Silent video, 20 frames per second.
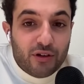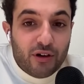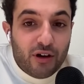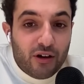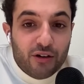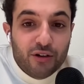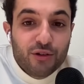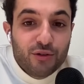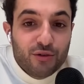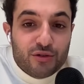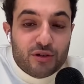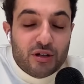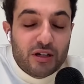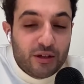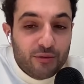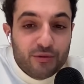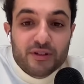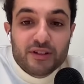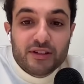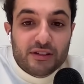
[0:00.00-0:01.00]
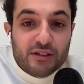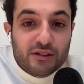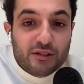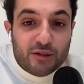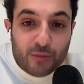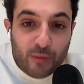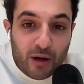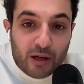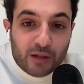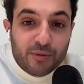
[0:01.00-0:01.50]
are usually with
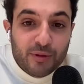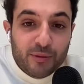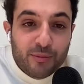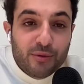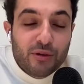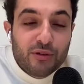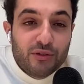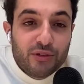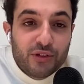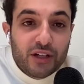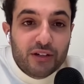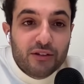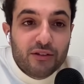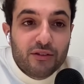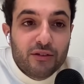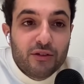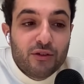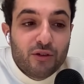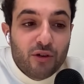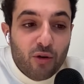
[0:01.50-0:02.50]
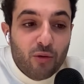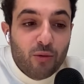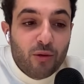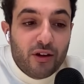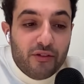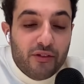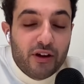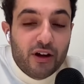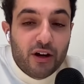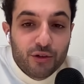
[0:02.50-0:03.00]
smart people that know
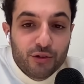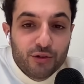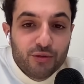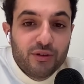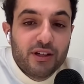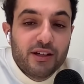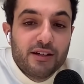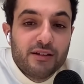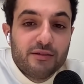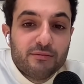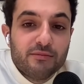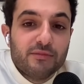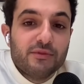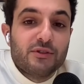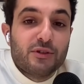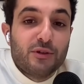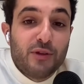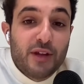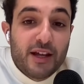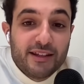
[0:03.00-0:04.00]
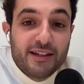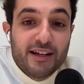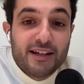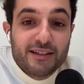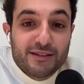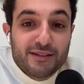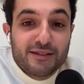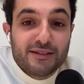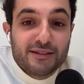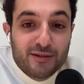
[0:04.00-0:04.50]
what they are doing. So
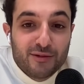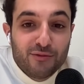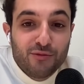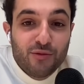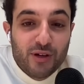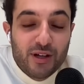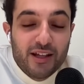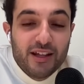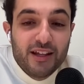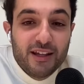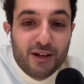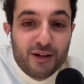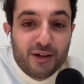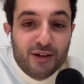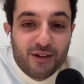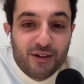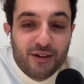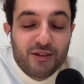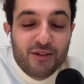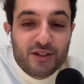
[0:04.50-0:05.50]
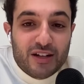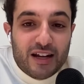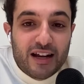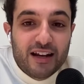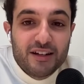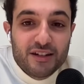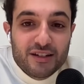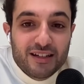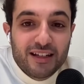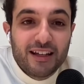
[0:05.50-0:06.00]
that's really
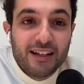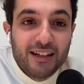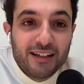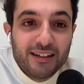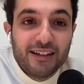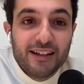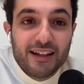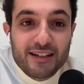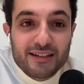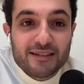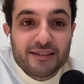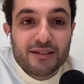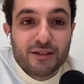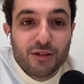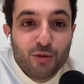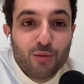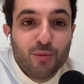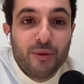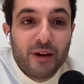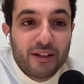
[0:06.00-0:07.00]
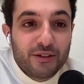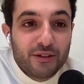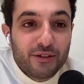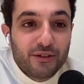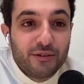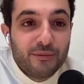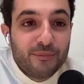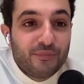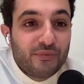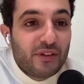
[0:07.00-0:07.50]
challenging, and it gets you
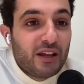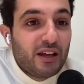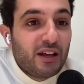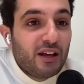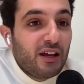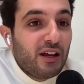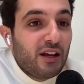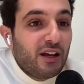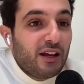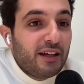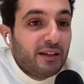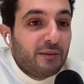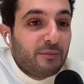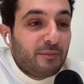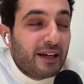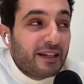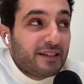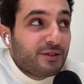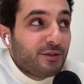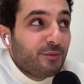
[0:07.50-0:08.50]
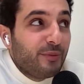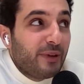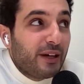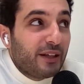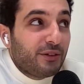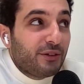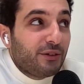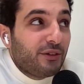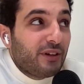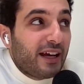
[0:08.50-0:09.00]
better. It makes you
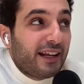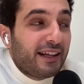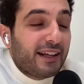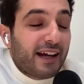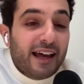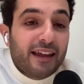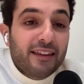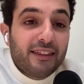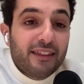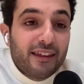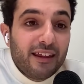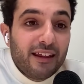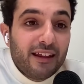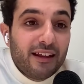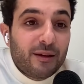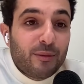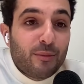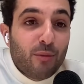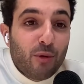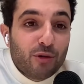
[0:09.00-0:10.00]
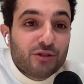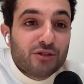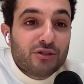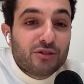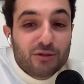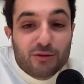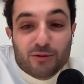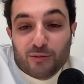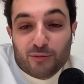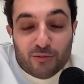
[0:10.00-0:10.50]
better, and I think
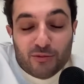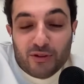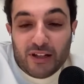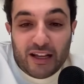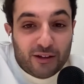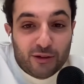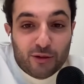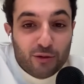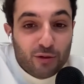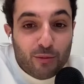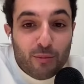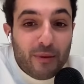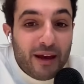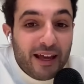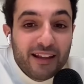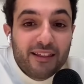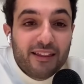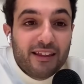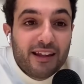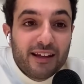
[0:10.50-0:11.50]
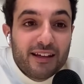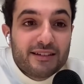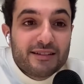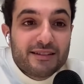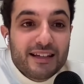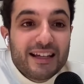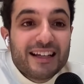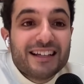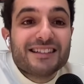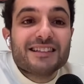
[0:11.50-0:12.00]
like the main thing
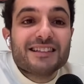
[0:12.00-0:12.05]
it's